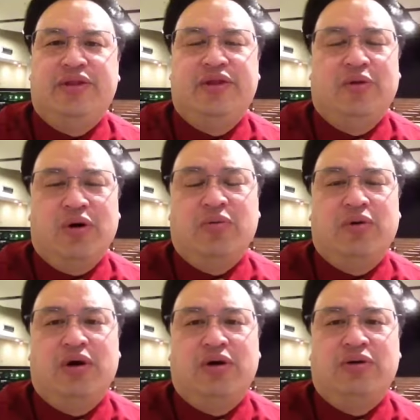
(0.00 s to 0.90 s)
your
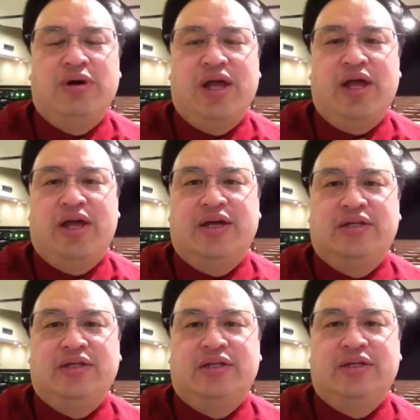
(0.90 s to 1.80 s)
role
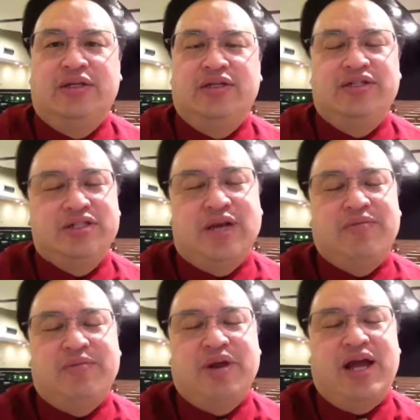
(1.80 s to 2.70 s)
in, you just got to
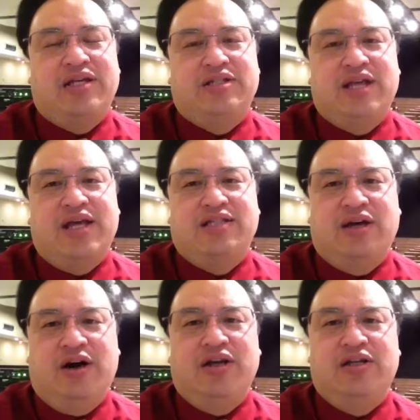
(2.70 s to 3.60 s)
remember, as
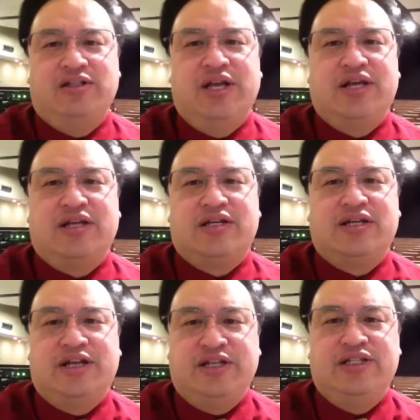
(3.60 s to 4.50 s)
the audio
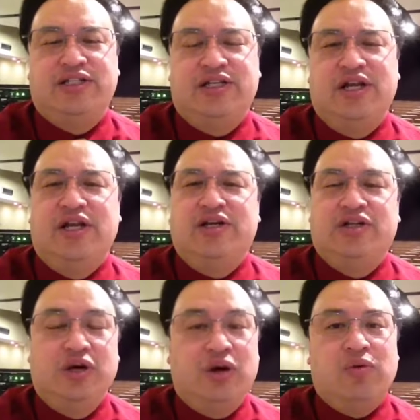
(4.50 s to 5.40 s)
technician,
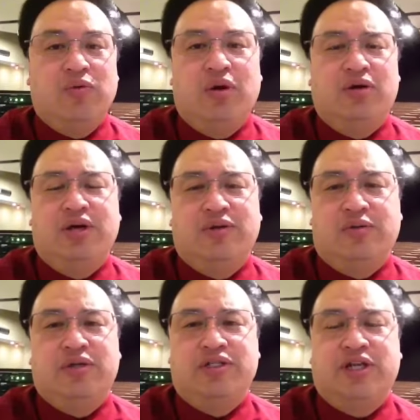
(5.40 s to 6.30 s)
your role in
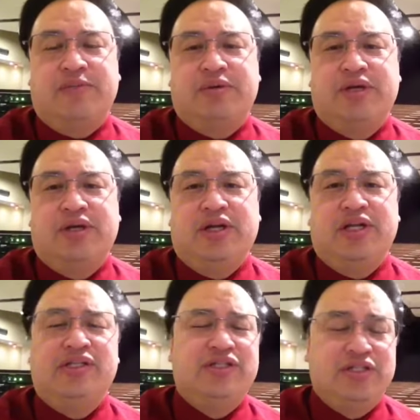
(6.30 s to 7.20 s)
worship
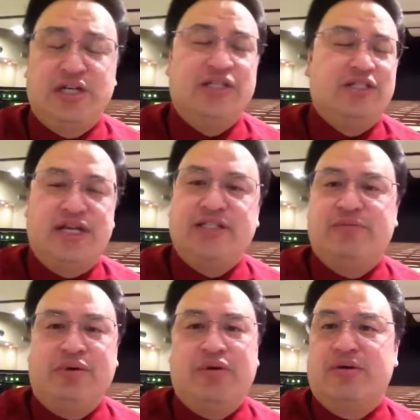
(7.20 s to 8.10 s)
is just as
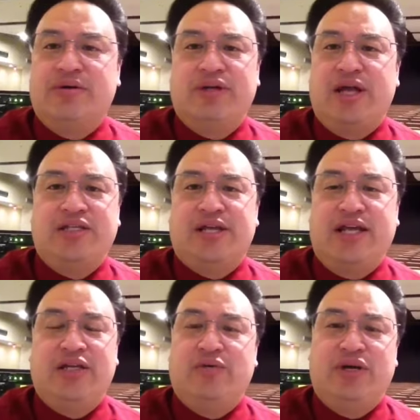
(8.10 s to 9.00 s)
important as
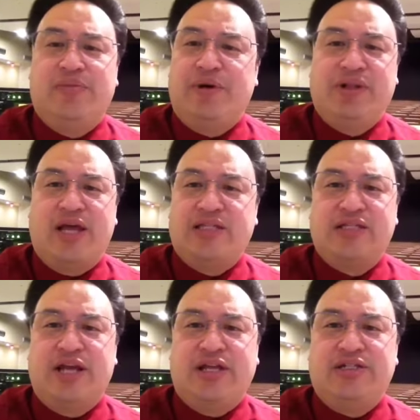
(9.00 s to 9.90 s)
anyone up on that
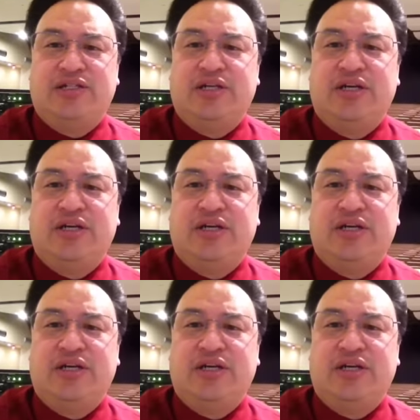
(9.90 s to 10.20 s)
stage.